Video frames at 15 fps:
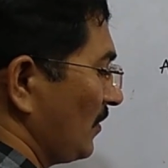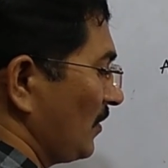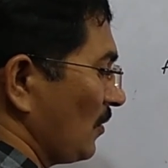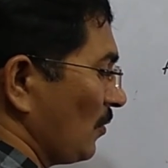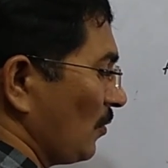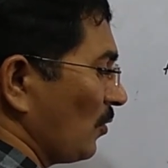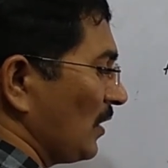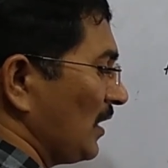
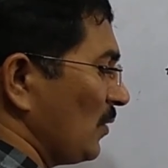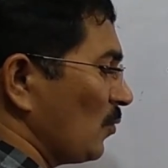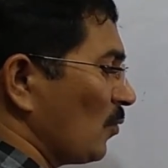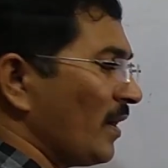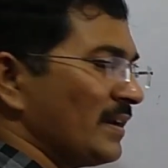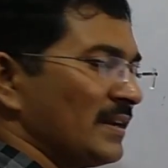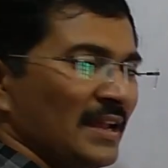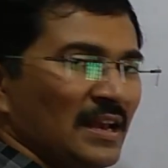only
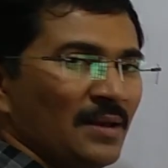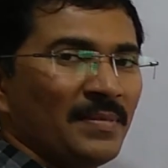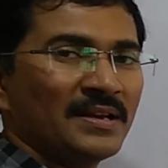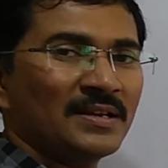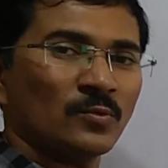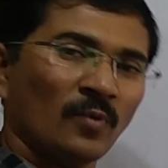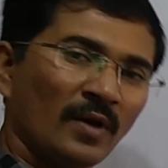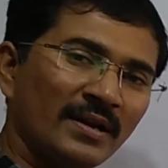one element
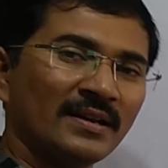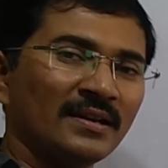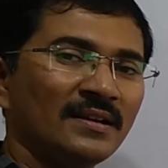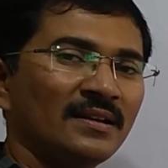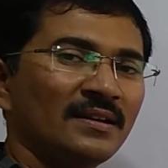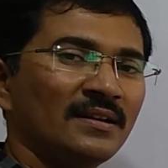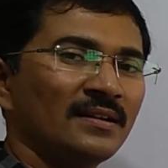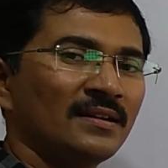1.
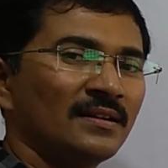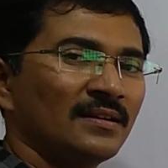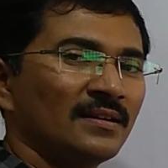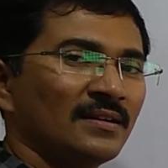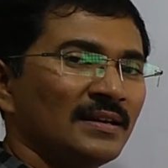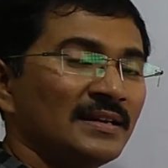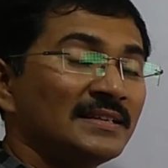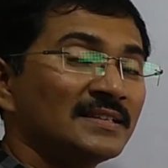
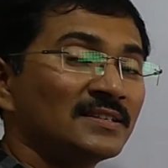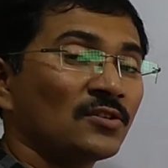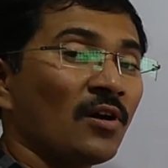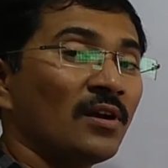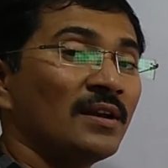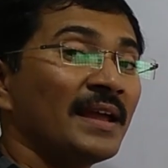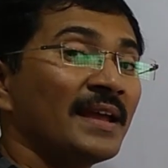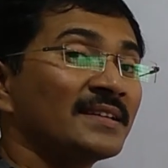It is
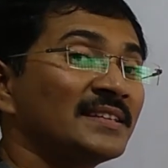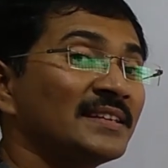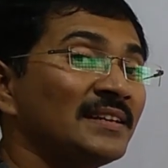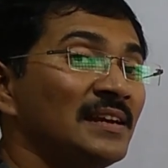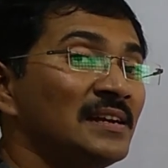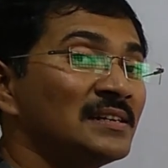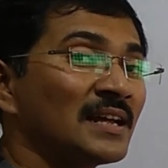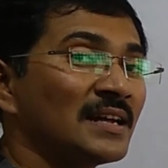called a
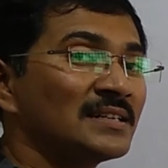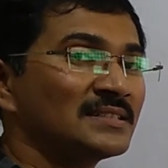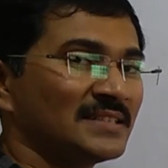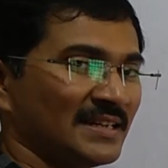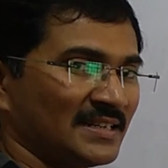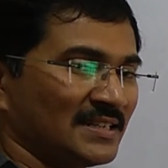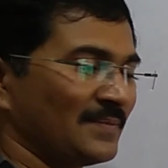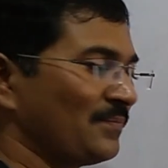singleton
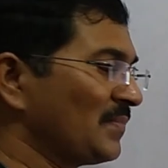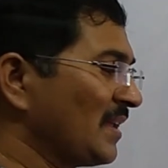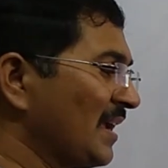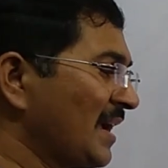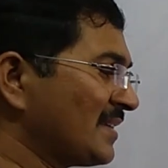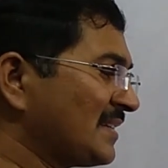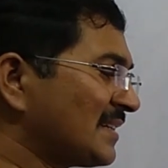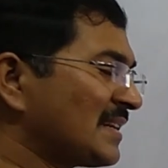set. A
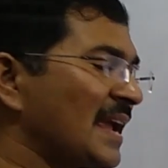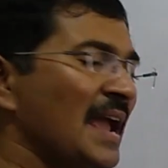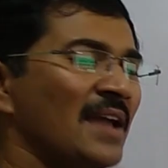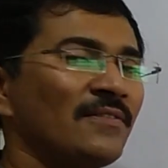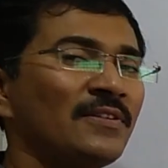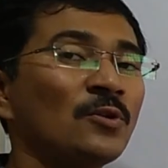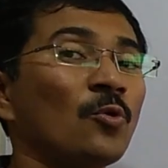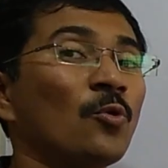set
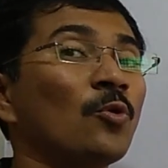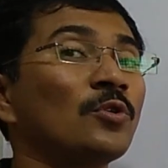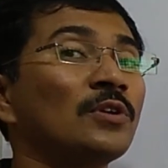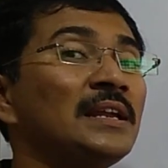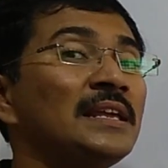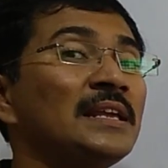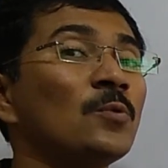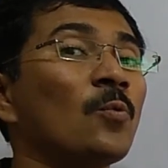having
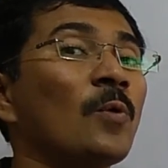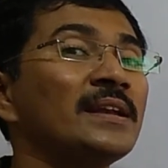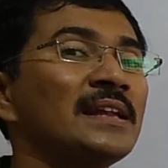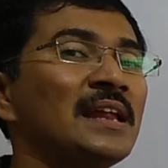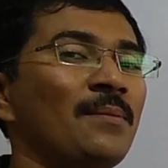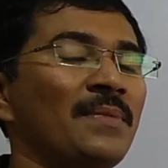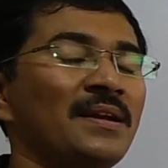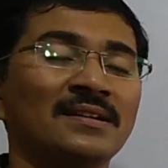only one
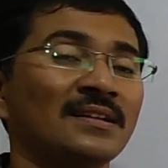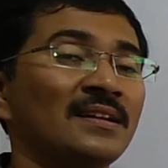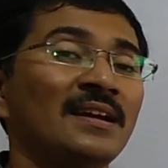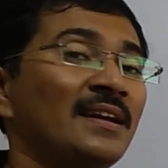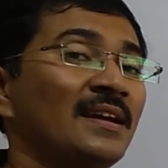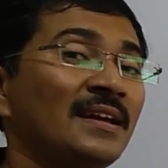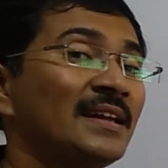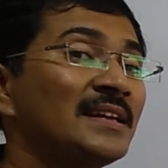element.
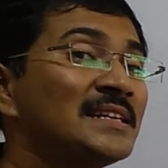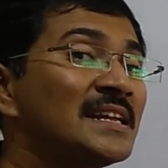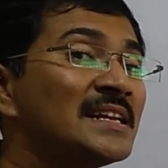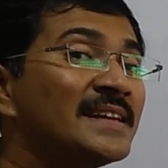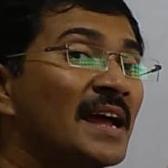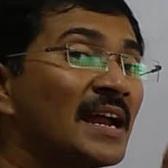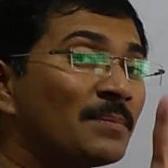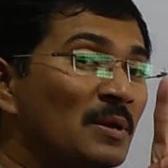It need
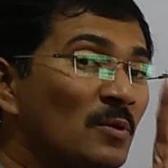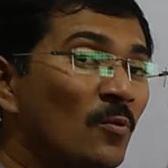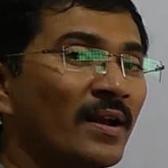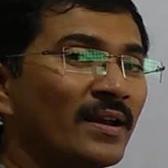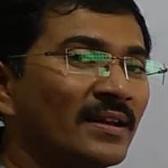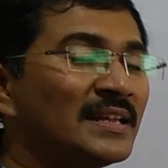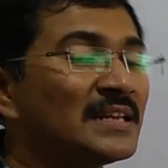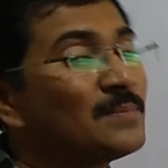not be
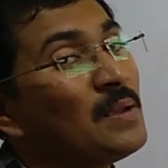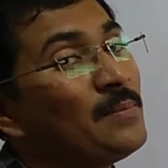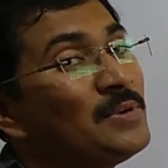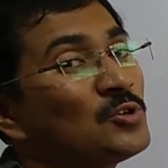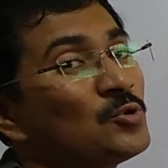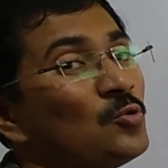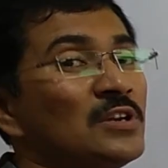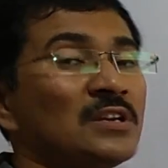1, it may be
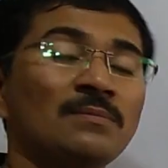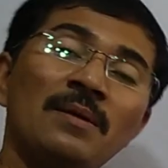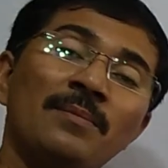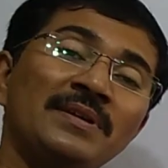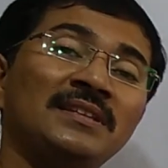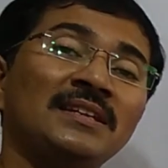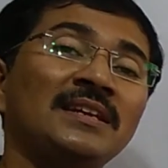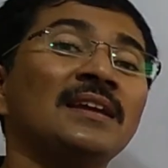2, it may be
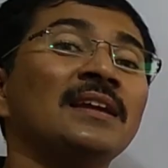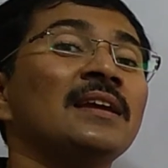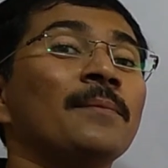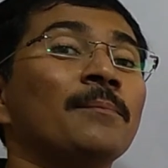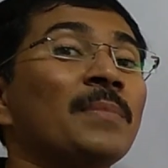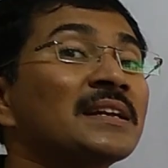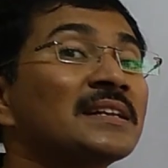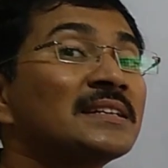3.
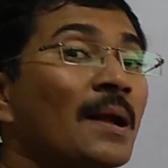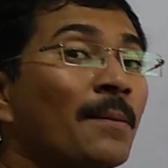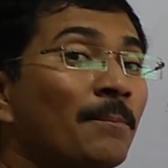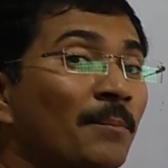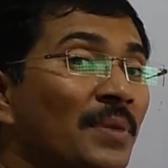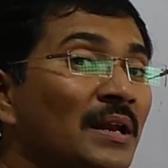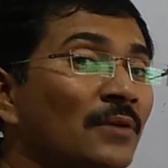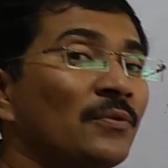But number
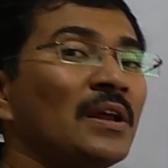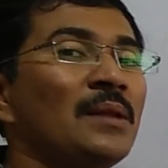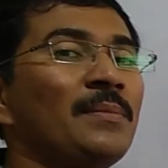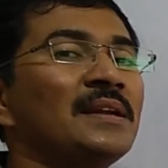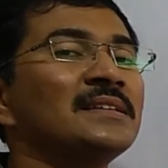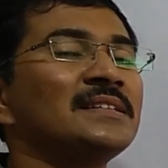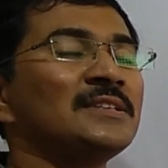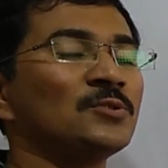of
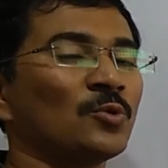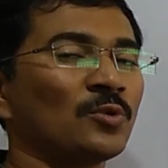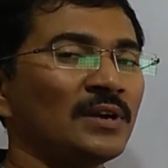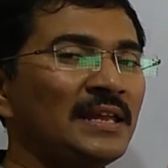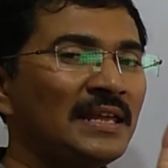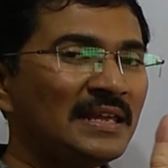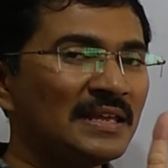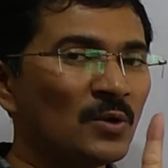elements is
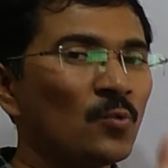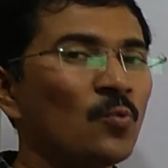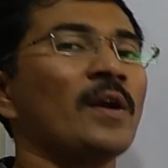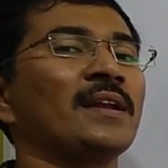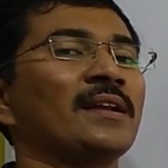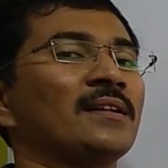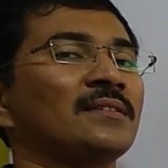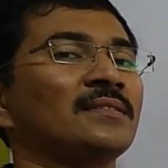only
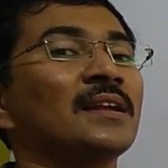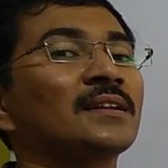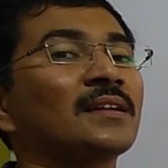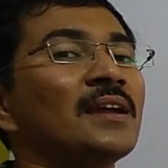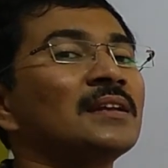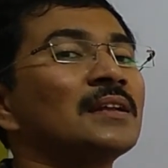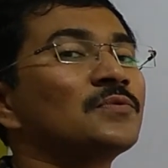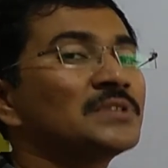1. That kind
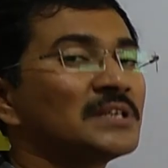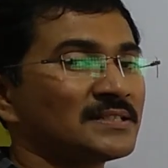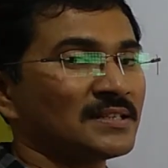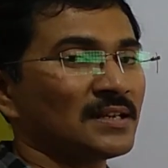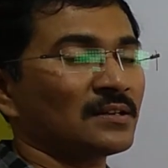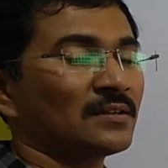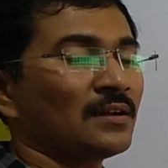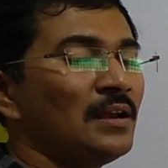of sets are
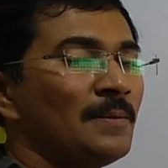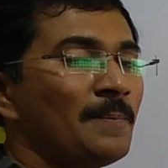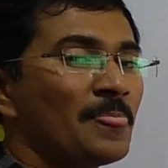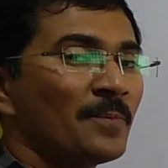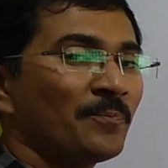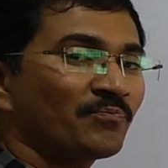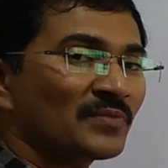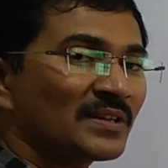called
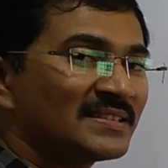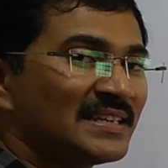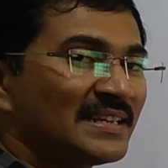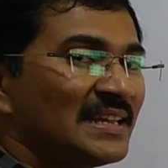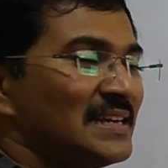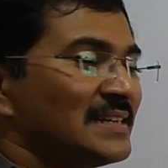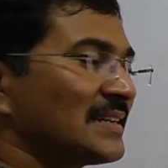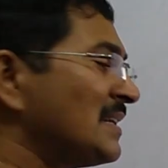
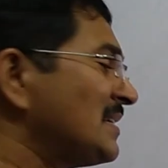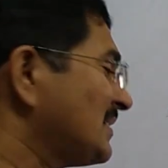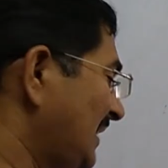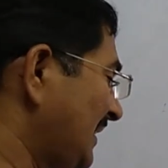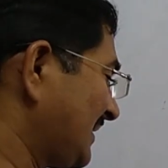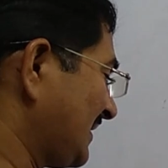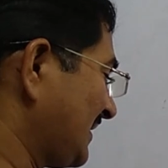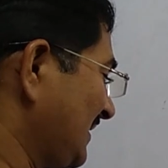singleton
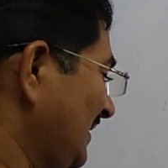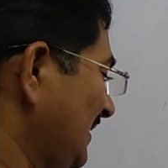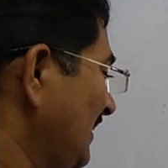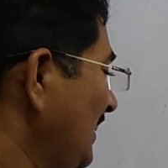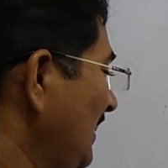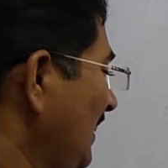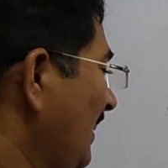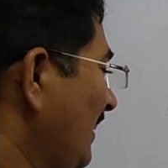sets.
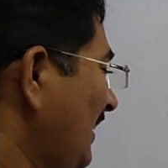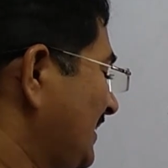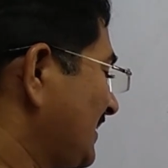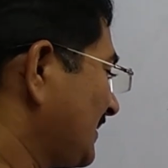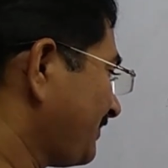Right.